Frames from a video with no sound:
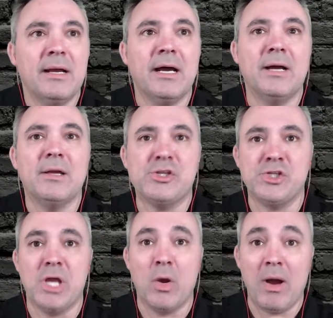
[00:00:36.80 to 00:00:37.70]
As you
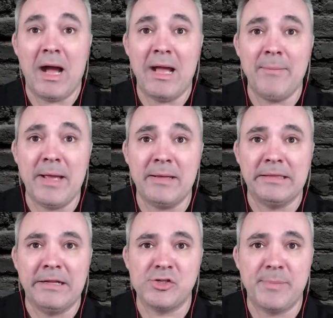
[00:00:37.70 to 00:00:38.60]
know, I'm a
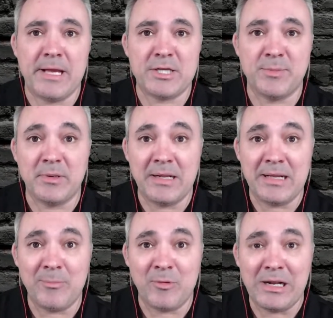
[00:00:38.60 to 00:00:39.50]
leadership expert, and
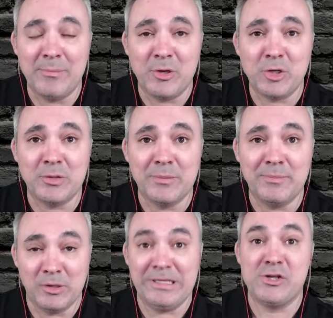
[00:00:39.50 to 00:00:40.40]
I'm writing a book on
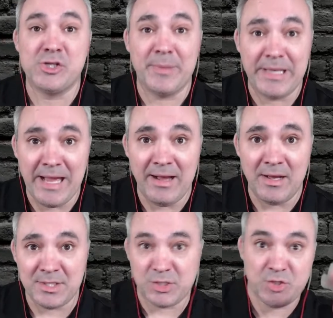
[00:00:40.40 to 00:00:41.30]
leadership and
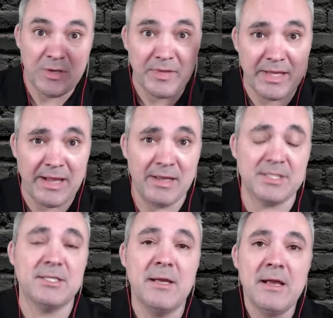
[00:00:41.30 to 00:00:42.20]
chaos, so strength and
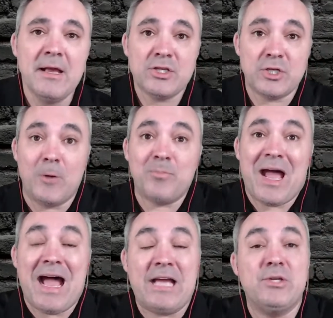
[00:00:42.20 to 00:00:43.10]
chaos. So
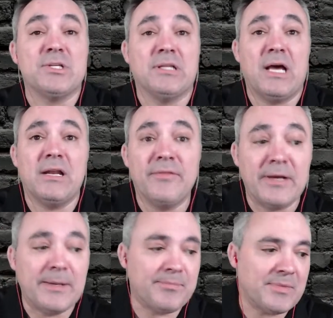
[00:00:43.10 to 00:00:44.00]
I use a lot
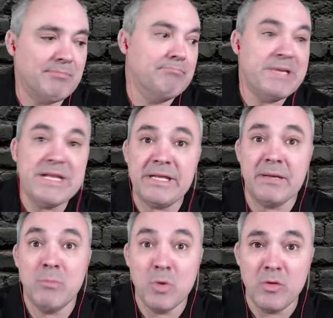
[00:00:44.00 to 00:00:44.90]
of media,
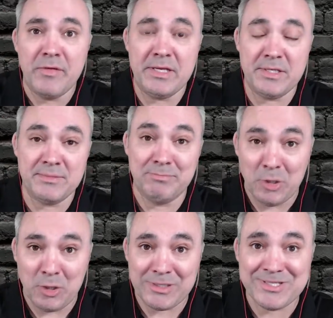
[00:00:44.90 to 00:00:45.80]
movies,
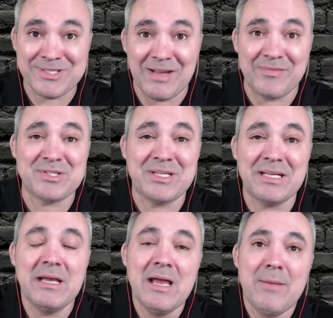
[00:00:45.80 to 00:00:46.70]
books,
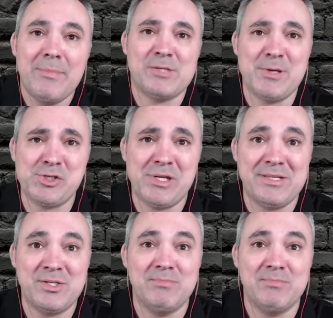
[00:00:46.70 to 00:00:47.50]
obviously, but especially